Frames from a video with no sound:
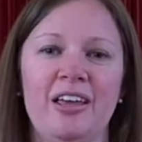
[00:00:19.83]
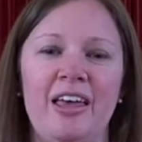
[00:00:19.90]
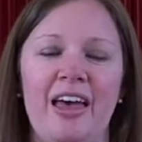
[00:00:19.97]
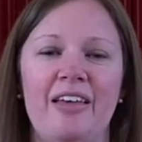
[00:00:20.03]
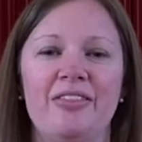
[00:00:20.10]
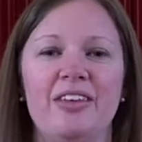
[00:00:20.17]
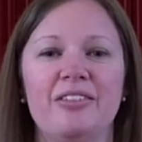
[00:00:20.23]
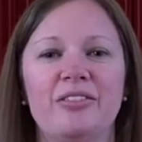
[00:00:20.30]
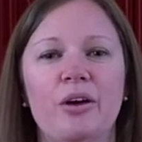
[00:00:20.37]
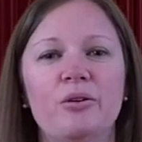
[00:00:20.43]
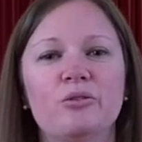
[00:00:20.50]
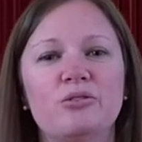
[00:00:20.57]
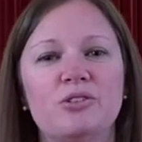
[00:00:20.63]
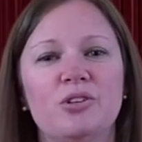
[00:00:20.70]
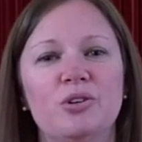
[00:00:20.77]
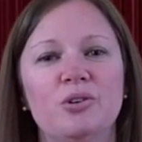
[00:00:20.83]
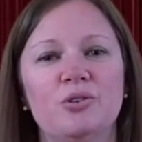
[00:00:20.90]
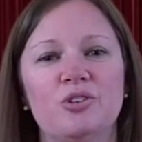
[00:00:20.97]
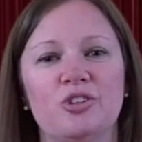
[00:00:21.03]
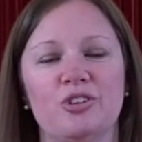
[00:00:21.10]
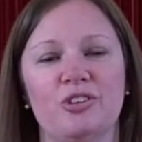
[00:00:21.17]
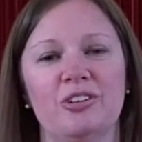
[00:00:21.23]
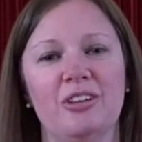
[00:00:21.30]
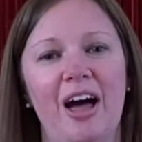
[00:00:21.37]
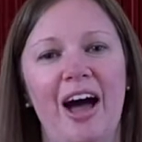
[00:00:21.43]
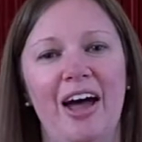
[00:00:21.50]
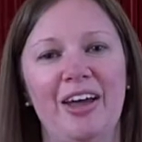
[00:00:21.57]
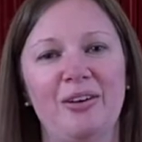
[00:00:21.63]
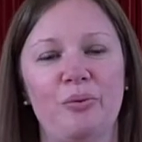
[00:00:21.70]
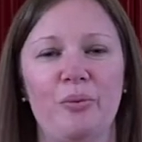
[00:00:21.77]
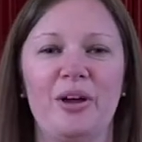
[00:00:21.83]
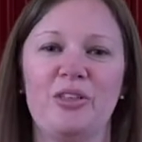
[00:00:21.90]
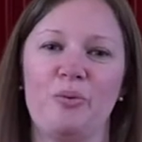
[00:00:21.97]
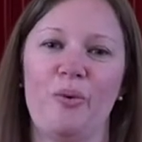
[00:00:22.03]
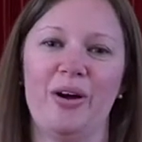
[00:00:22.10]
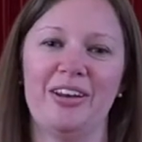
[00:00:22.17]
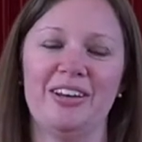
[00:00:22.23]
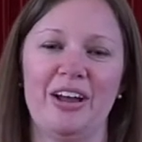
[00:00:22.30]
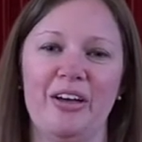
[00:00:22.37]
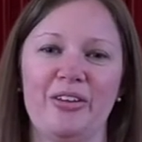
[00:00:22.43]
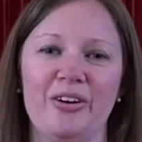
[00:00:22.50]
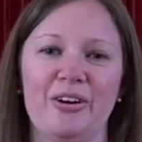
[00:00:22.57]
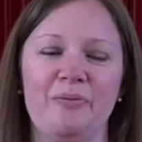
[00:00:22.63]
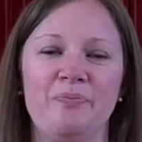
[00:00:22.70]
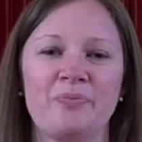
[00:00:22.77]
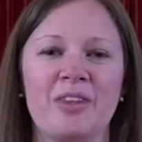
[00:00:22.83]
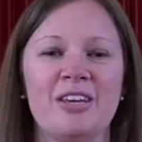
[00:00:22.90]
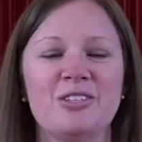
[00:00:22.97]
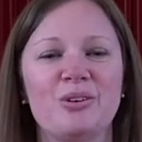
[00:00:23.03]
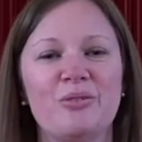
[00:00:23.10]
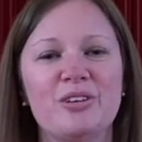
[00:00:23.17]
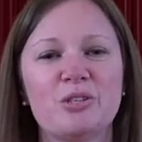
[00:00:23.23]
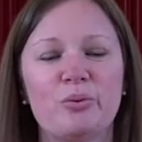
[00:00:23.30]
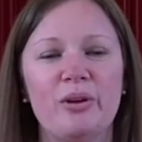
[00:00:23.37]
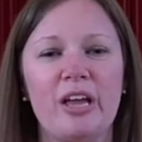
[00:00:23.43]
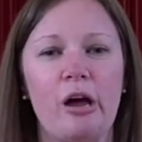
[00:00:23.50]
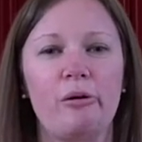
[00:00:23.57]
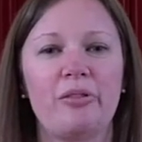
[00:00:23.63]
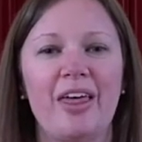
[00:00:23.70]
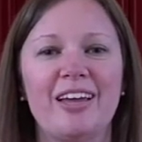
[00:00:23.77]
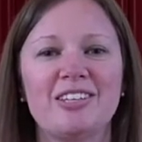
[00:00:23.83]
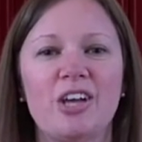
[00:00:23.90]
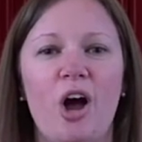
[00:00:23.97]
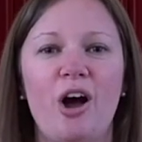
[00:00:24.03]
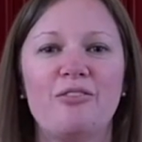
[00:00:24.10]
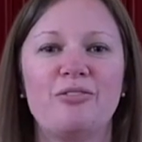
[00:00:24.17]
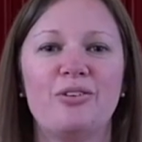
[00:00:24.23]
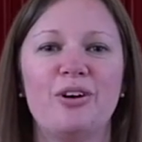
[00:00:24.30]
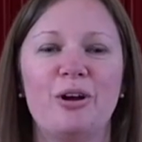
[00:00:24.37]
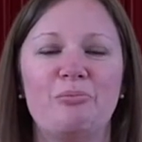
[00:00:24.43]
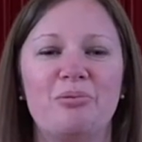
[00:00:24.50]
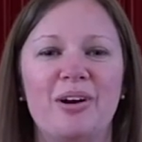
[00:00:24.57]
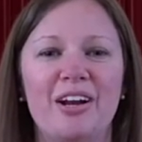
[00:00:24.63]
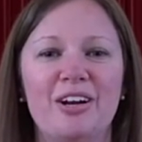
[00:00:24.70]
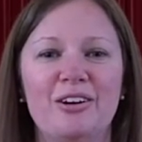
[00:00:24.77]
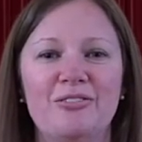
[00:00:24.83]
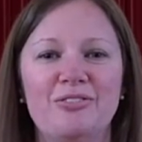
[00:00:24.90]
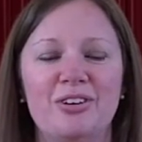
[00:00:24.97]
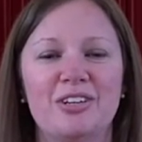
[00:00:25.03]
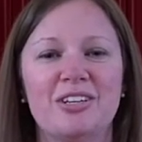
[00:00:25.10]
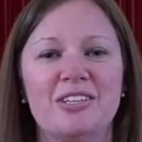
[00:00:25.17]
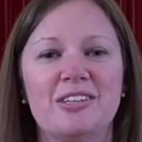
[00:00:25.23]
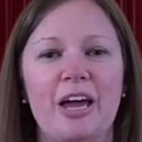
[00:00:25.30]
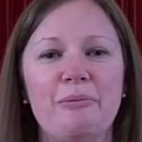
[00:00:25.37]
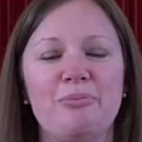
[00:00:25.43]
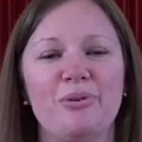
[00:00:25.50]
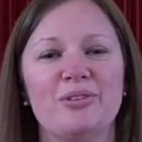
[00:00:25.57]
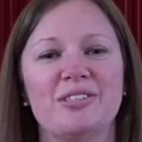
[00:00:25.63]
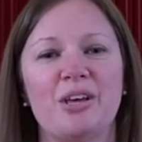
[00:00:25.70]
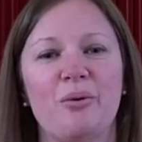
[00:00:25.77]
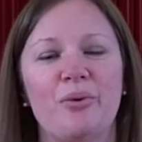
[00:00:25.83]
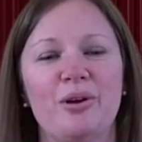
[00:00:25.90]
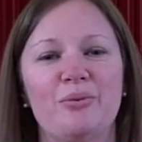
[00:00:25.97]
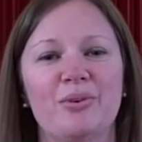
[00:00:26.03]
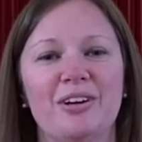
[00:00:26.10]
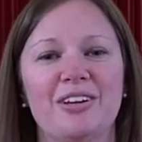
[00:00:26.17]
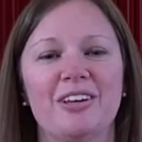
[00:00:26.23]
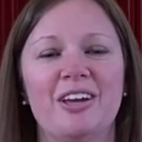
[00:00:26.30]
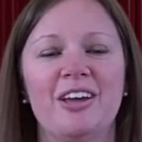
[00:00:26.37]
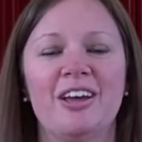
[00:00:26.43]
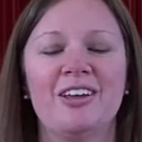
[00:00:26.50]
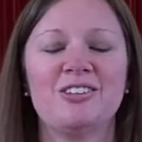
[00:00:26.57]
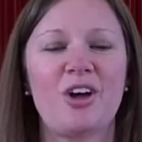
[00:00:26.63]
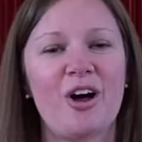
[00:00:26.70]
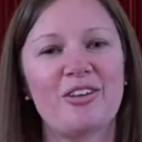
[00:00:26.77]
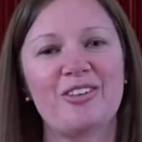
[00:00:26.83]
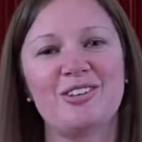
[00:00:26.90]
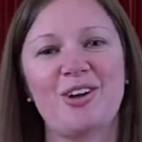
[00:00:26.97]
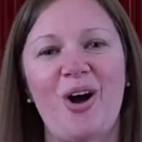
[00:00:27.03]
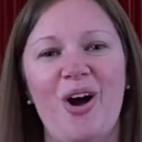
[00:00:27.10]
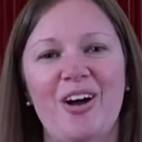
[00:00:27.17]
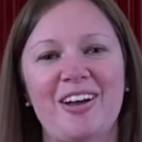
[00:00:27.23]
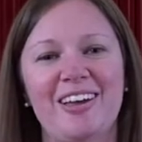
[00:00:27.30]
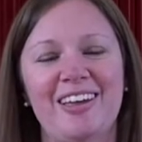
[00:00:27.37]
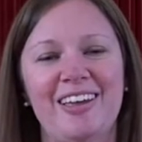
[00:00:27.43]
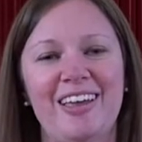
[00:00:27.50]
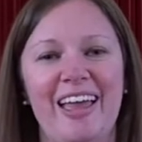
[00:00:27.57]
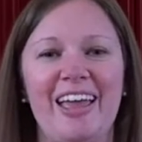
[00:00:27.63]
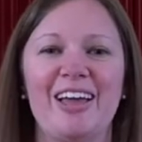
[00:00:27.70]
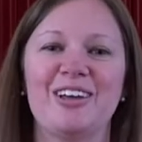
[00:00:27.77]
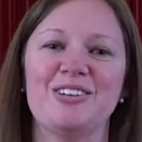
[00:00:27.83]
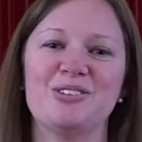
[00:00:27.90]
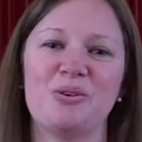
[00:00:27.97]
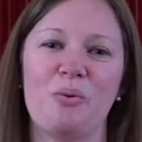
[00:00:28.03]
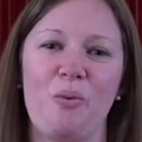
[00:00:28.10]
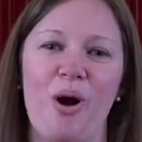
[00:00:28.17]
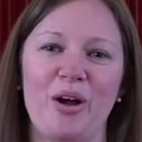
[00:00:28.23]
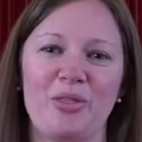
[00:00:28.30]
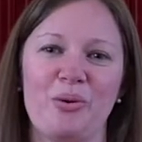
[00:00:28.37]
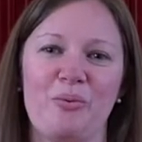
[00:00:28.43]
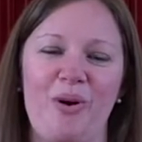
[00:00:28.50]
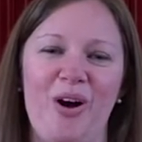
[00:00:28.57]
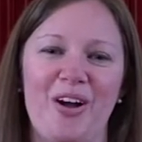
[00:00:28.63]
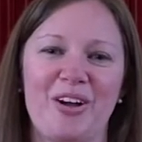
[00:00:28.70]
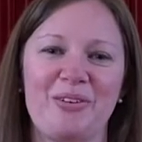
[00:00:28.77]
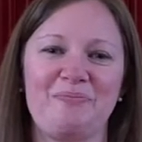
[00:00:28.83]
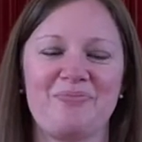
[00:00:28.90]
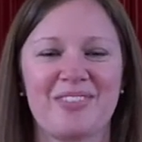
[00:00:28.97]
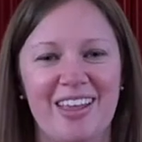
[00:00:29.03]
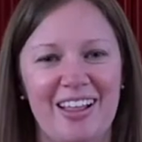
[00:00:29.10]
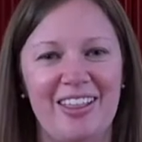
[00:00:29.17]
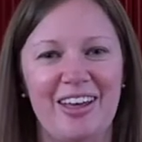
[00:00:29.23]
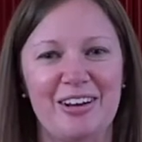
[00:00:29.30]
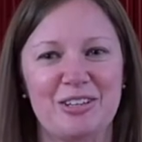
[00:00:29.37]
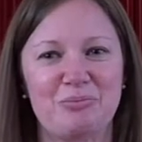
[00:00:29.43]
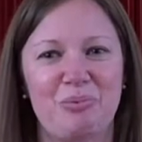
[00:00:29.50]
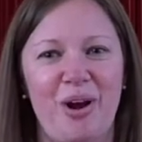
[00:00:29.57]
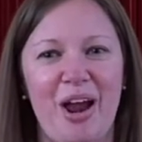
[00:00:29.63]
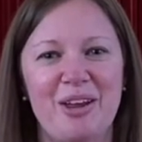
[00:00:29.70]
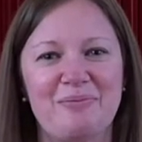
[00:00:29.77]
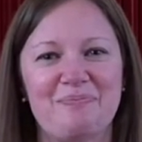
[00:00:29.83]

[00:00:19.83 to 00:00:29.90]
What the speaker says: and that those two should align with one another. So this week I would like to offer a prayer for disciples that we would talk the talk and walk the walk. Let us pray.